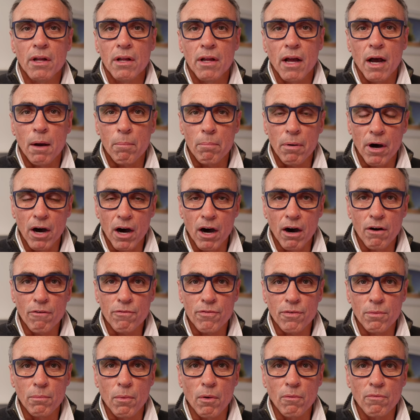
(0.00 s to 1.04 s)
Apart
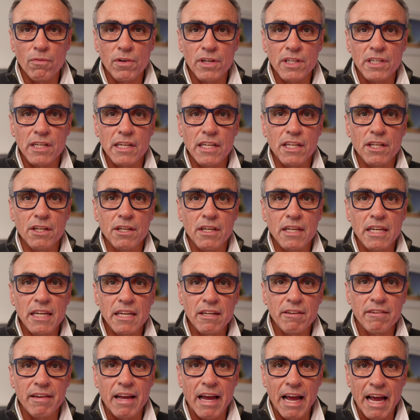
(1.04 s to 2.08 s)
from, obviously, you need
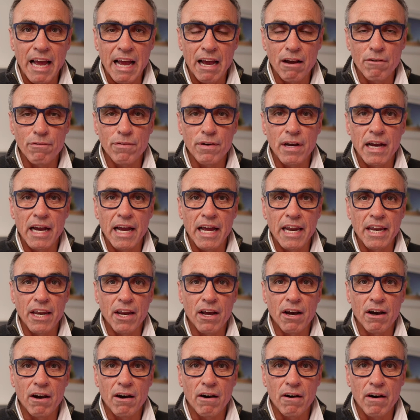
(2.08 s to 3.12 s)
to have an
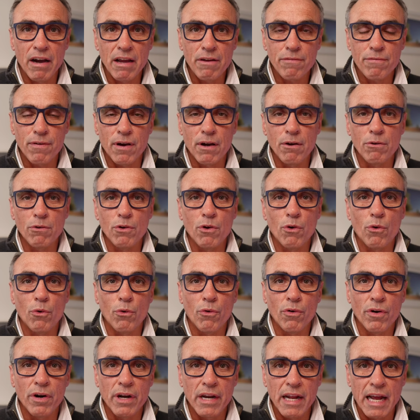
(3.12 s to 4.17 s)
iPhone
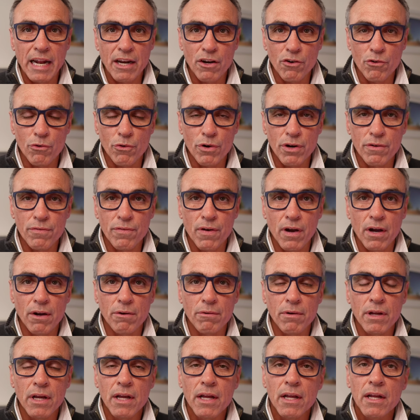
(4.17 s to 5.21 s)
or an Android phone,